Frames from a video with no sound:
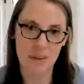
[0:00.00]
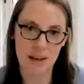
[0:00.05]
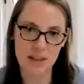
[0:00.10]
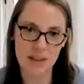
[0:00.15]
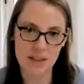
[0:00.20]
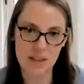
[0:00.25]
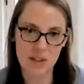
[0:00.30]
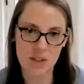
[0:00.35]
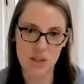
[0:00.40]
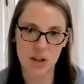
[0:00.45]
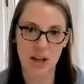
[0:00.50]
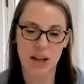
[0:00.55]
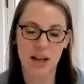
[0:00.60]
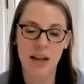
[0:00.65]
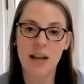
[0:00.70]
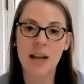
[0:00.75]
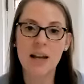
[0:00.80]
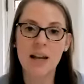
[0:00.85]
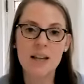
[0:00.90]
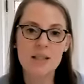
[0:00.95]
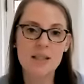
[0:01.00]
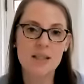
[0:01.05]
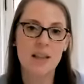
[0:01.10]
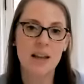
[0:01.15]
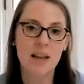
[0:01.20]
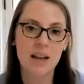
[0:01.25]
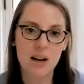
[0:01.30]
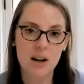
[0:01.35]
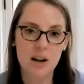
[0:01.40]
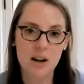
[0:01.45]
messaging. It is
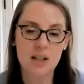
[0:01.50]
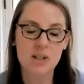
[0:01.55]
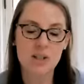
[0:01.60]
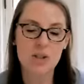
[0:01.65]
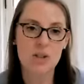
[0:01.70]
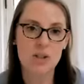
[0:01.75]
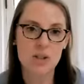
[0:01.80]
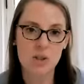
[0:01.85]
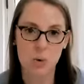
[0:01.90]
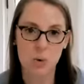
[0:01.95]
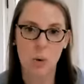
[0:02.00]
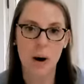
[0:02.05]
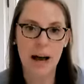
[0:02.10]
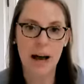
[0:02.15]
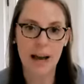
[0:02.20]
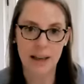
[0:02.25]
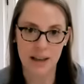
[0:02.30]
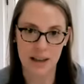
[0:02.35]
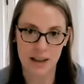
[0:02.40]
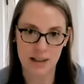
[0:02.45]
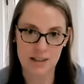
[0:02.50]
there. It's just quiet,